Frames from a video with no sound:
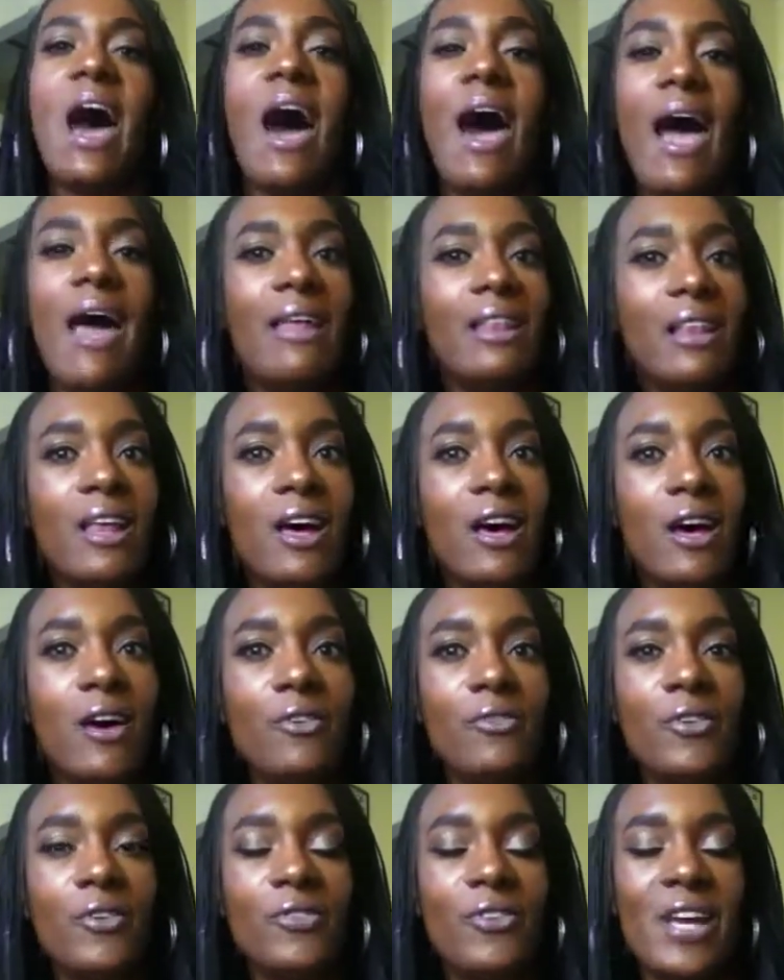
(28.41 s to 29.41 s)
I
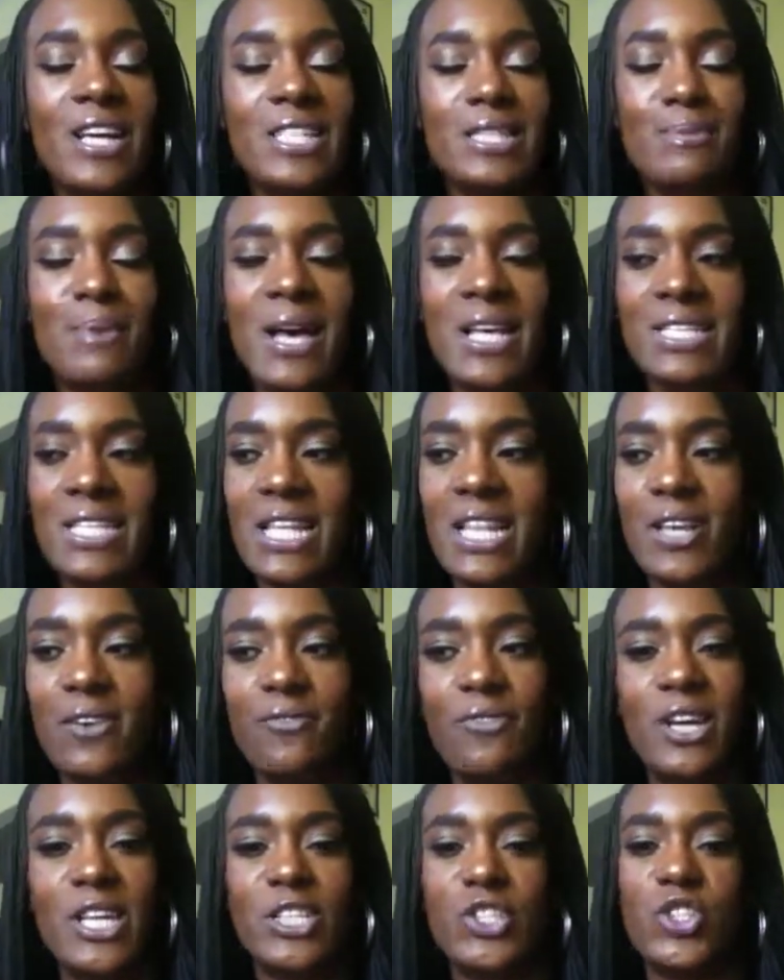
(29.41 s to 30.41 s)
love face masks. I
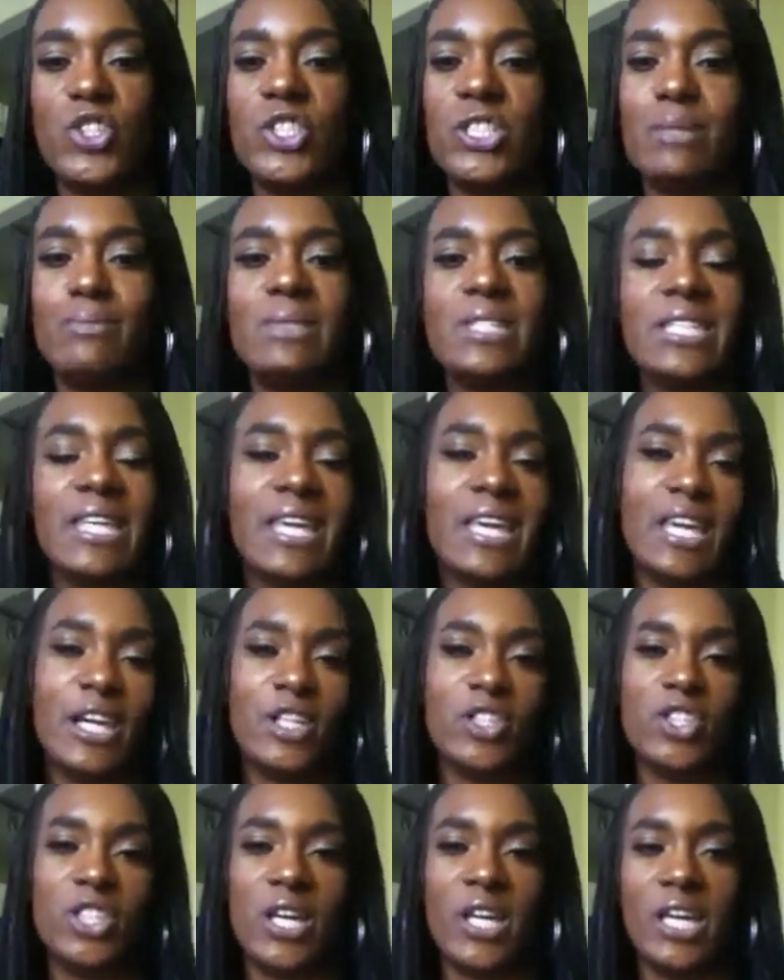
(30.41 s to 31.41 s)
love facials. I'm a
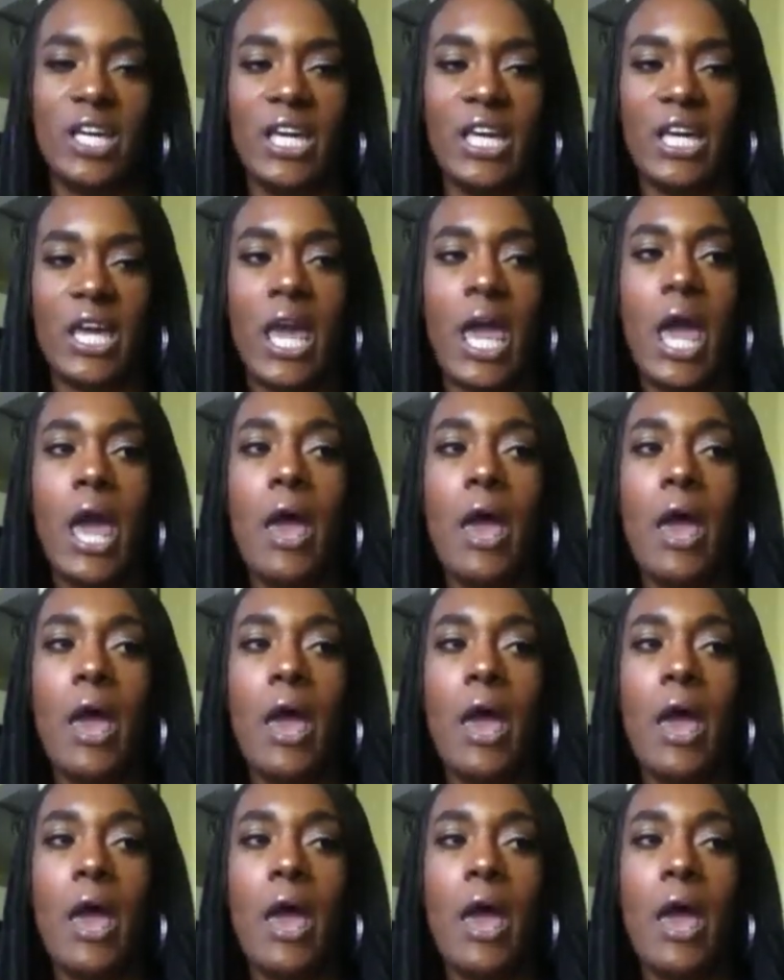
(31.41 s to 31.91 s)
skincare junkie.